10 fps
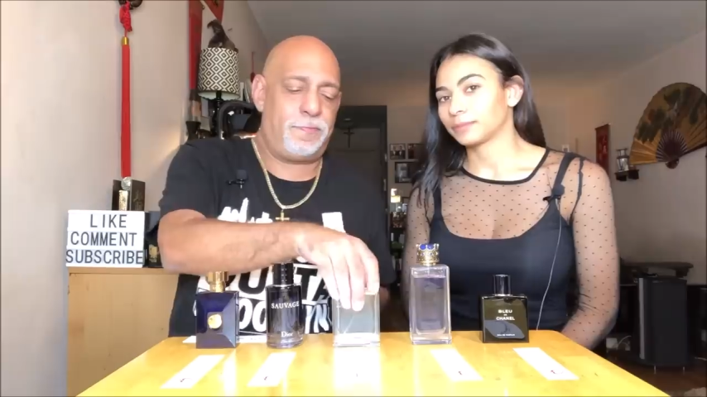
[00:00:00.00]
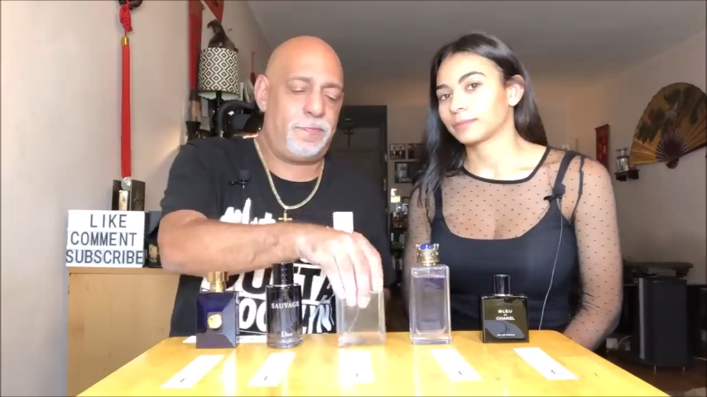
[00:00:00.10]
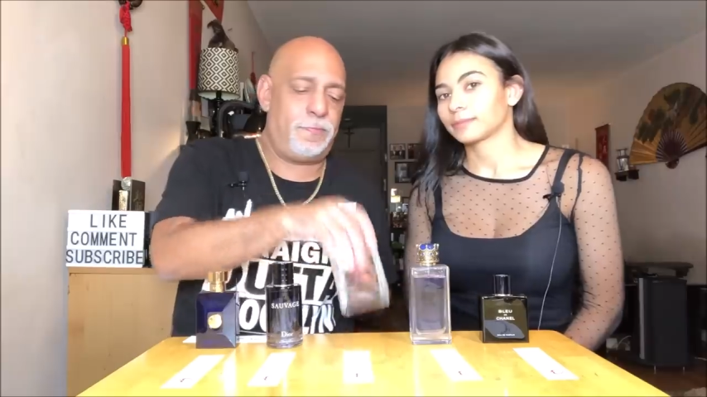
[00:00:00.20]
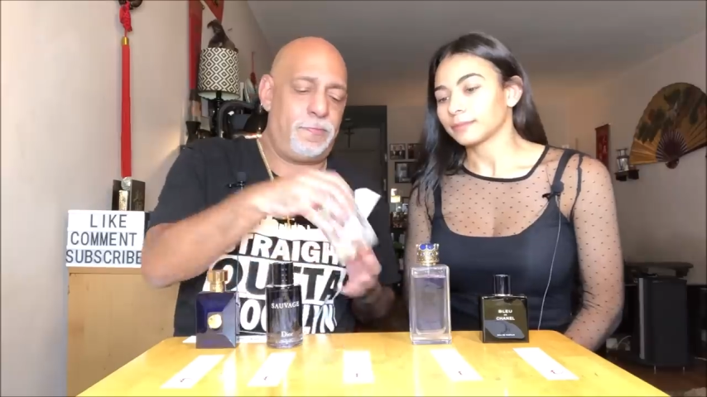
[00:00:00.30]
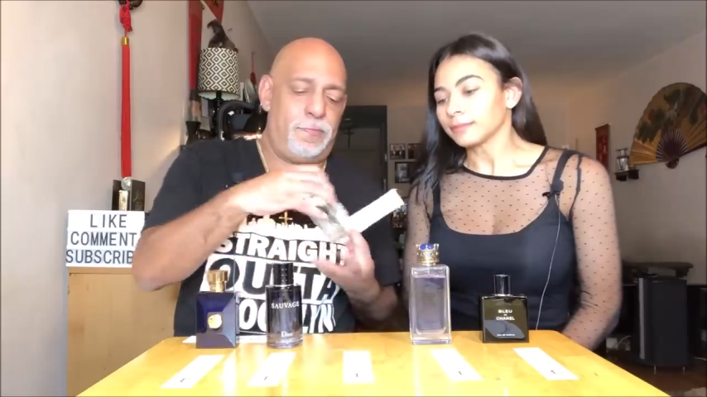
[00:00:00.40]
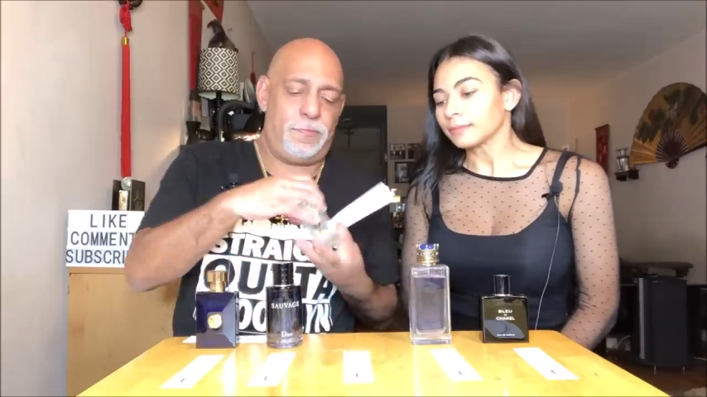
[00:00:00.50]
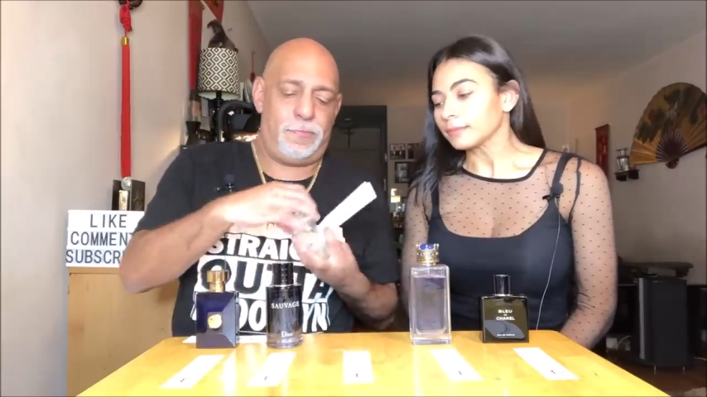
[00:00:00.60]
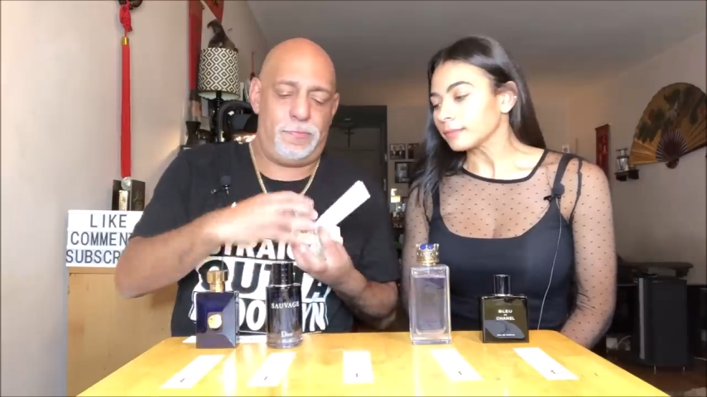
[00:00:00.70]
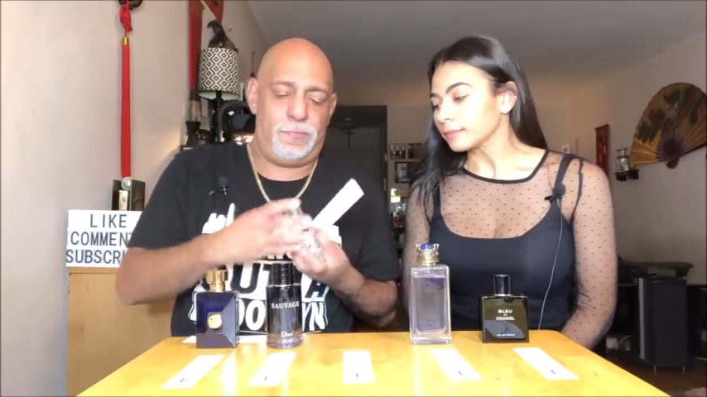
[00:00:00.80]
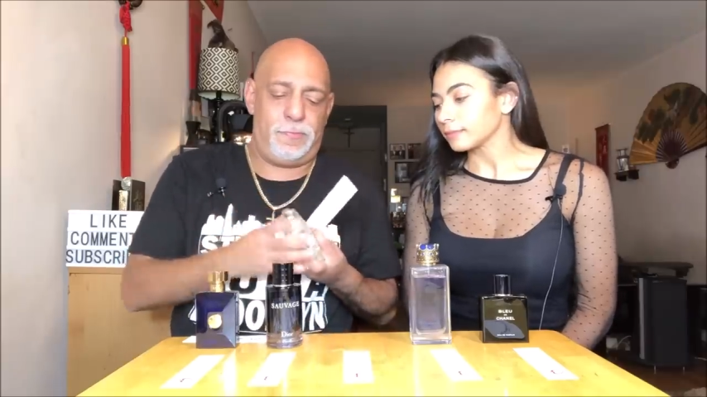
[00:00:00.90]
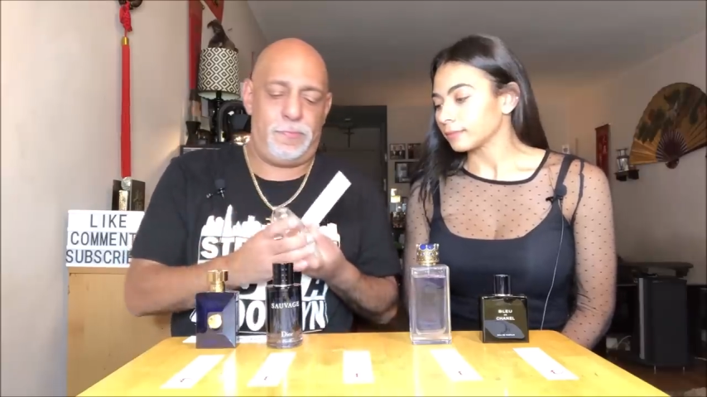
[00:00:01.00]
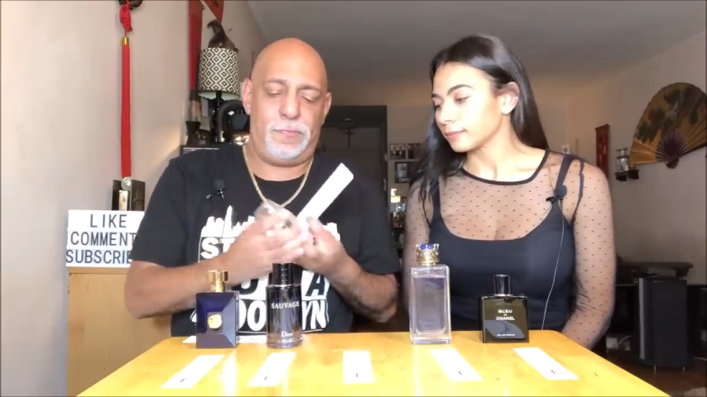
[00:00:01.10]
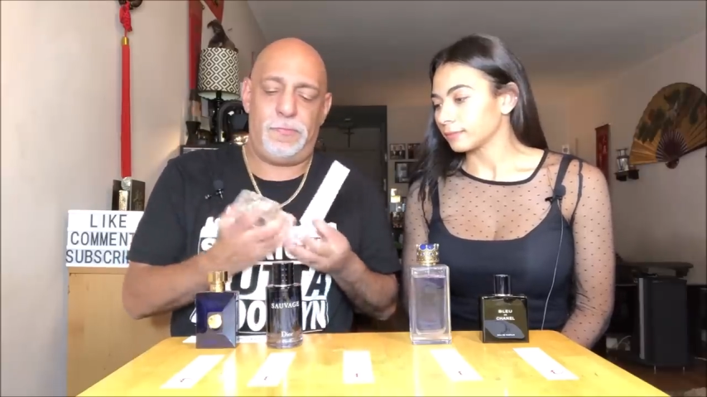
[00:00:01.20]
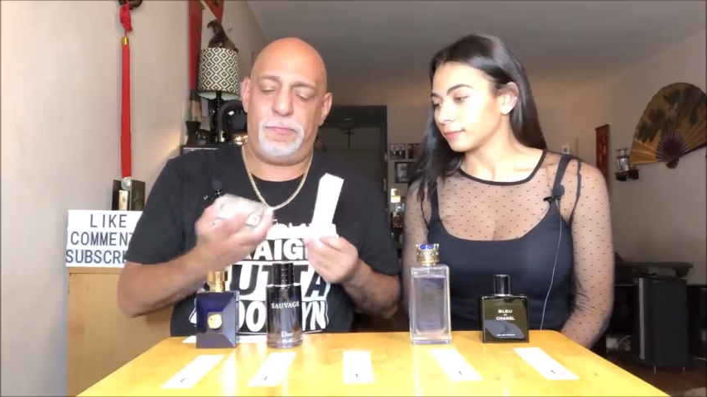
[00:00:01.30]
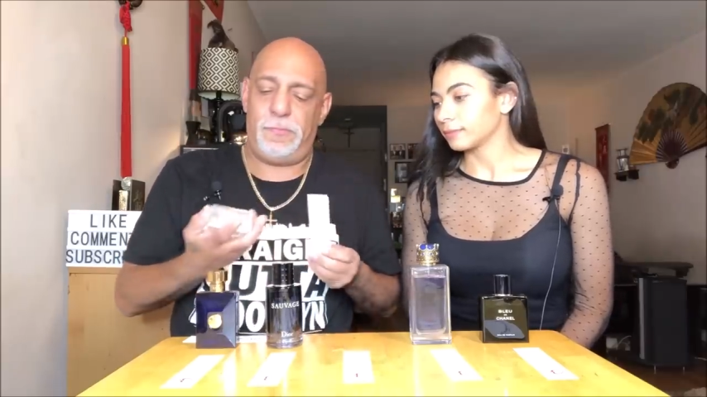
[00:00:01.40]

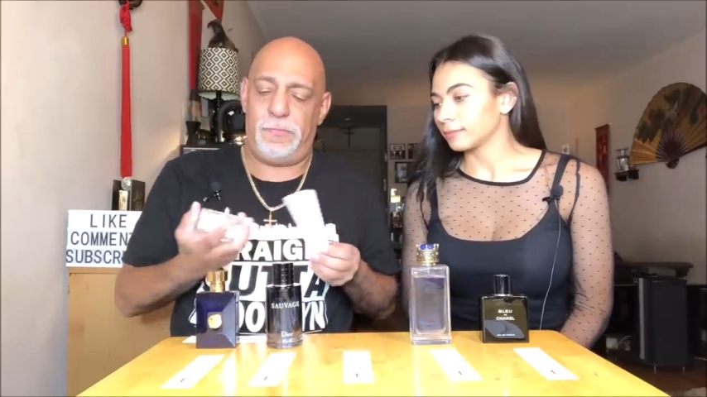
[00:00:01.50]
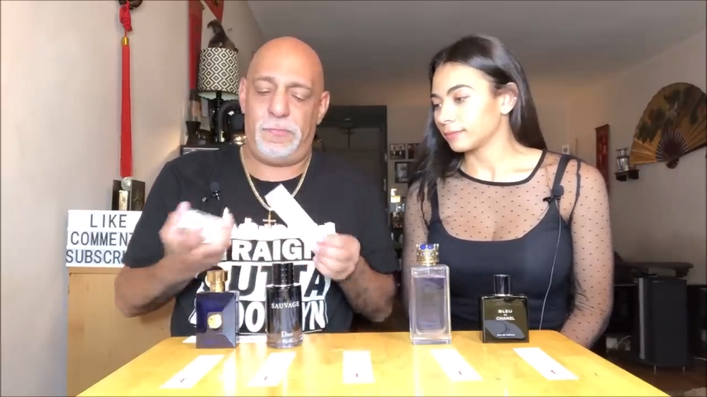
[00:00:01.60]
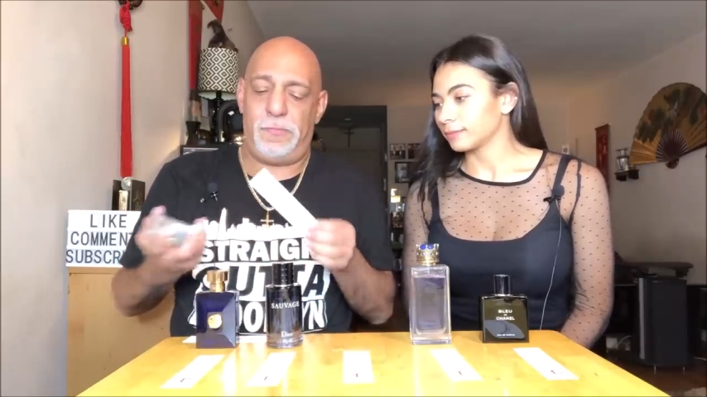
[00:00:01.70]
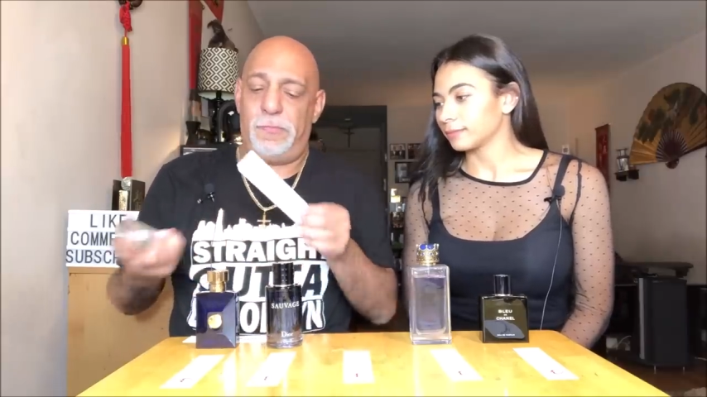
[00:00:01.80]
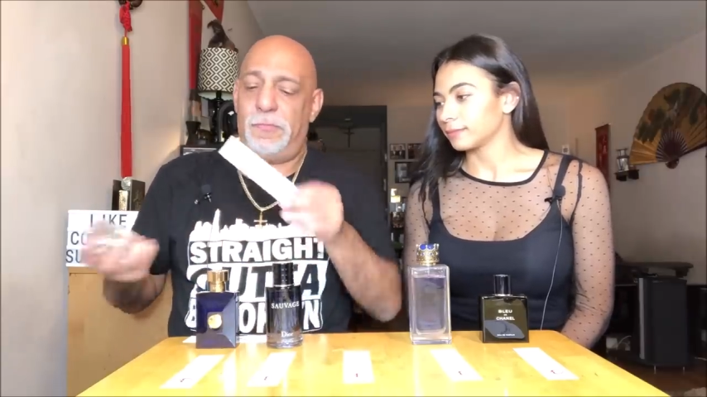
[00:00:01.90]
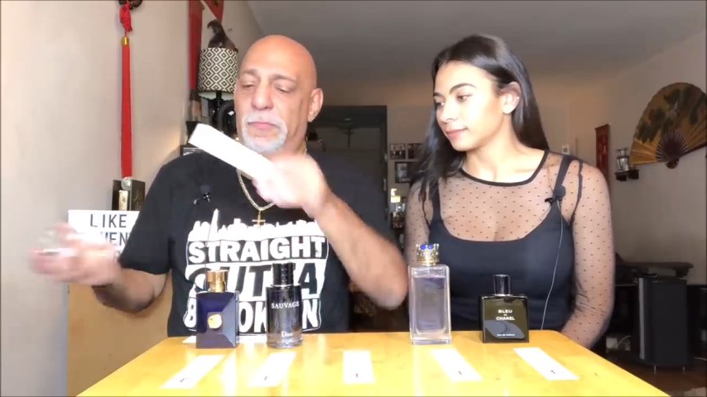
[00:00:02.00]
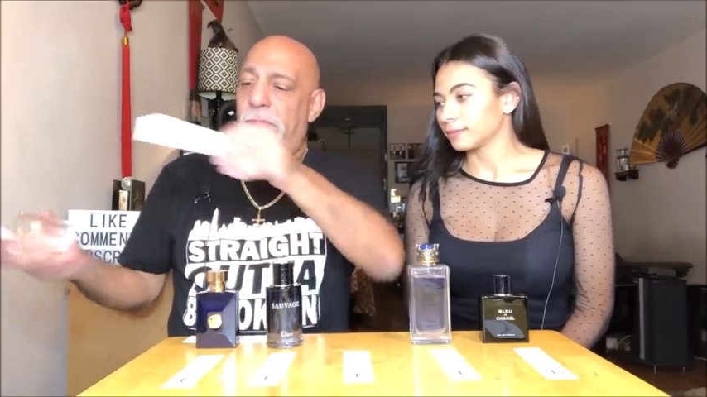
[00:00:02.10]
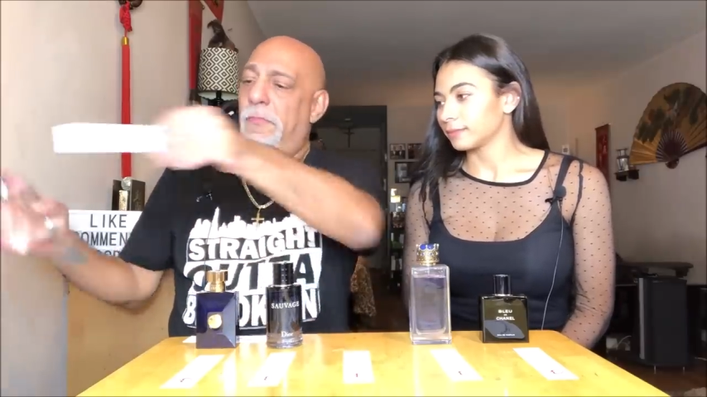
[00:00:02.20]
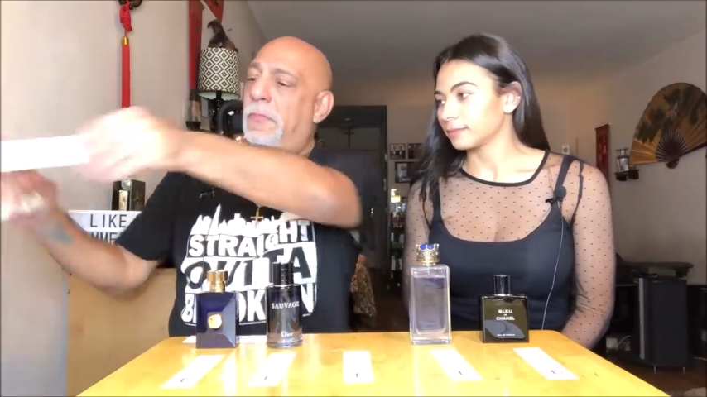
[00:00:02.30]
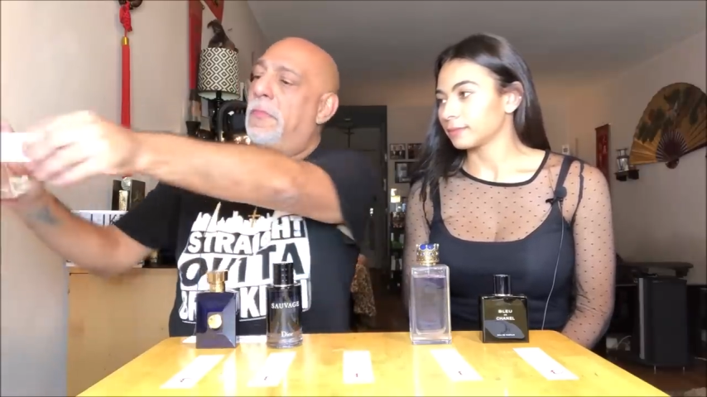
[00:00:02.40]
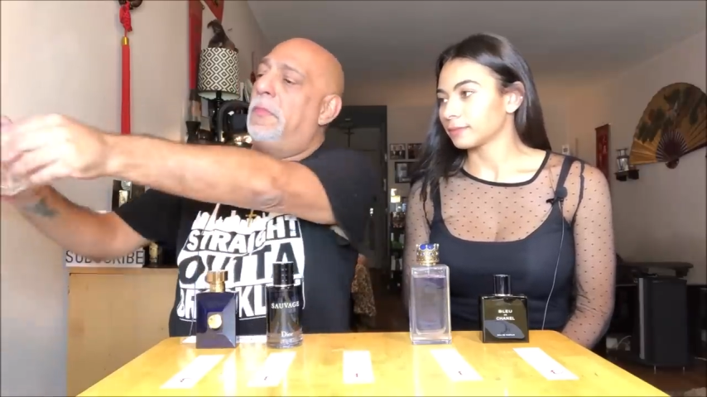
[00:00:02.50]
[no speech]